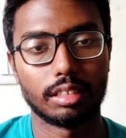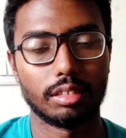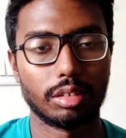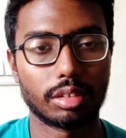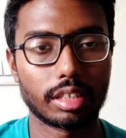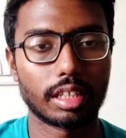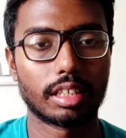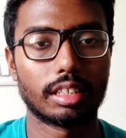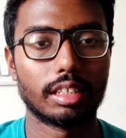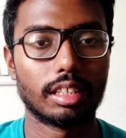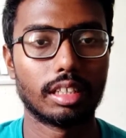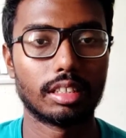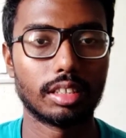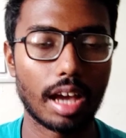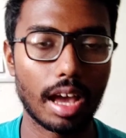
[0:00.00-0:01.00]
Okay,
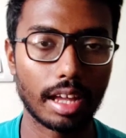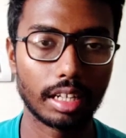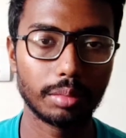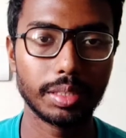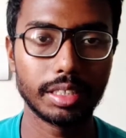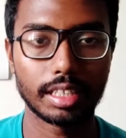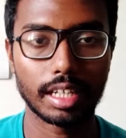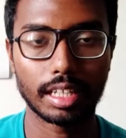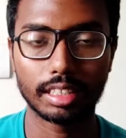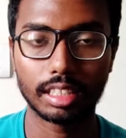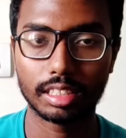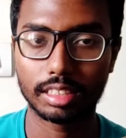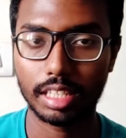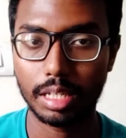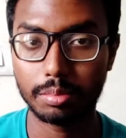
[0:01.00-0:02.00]
so I repeat, at the
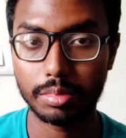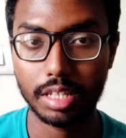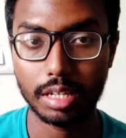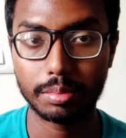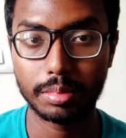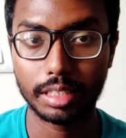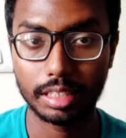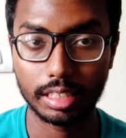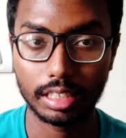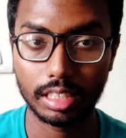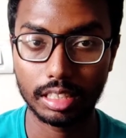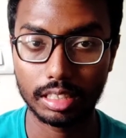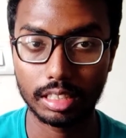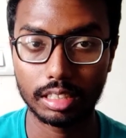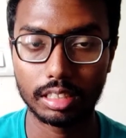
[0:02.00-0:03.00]
same time
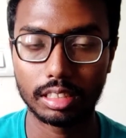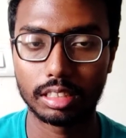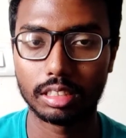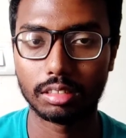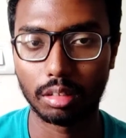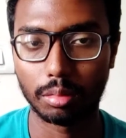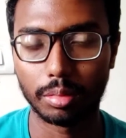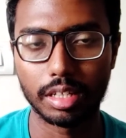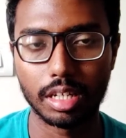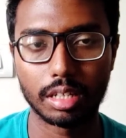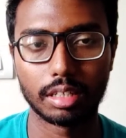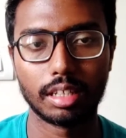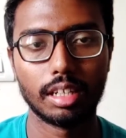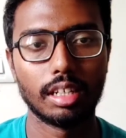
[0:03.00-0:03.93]
integration testing will be done,